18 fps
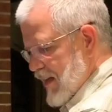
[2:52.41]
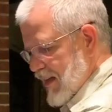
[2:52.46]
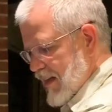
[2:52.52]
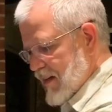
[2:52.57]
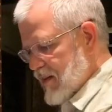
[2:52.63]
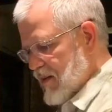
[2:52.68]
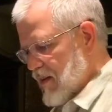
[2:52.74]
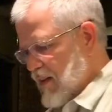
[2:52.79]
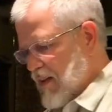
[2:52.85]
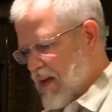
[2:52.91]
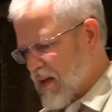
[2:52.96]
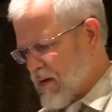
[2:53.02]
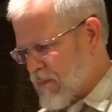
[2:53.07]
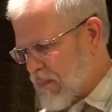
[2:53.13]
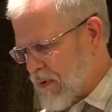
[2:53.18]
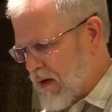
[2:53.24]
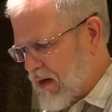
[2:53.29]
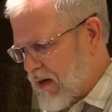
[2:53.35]
into
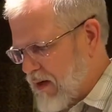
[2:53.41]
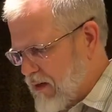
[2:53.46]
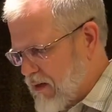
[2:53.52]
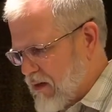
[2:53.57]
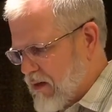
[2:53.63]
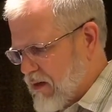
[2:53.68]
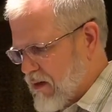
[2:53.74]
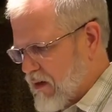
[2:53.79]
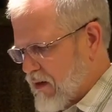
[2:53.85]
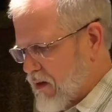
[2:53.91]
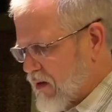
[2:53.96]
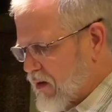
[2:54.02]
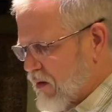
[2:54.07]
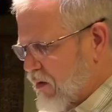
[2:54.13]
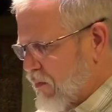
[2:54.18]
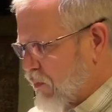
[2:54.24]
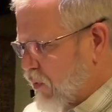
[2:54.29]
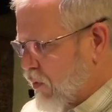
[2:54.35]
that pot,
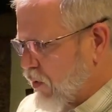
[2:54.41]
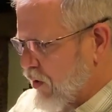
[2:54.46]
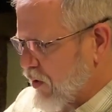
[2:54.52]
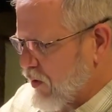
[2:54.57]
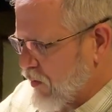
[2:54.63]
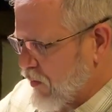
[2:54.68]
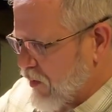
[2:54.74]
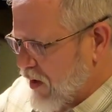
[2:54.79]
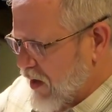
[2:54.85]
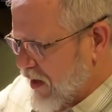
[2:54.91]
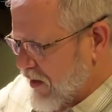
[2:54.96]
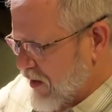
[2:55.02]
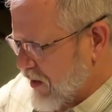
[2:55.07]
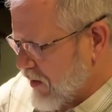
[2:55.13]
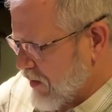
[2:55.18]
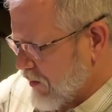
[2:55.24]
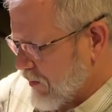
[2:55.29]
pour your water.